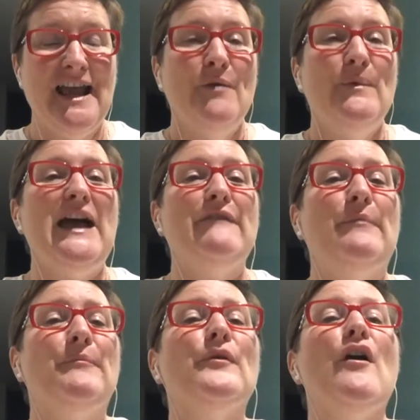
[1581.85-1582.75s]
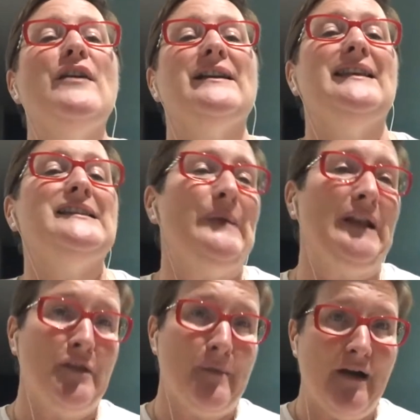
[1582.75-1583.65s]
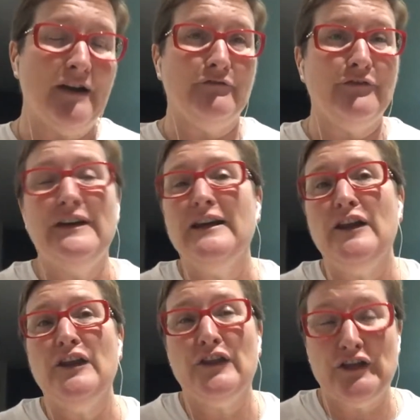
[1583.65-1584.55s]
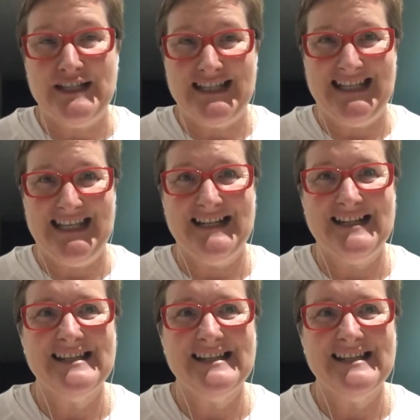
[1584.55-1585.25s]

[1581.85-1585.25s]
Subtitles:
We have a product that's been on the market for nearly 30 years.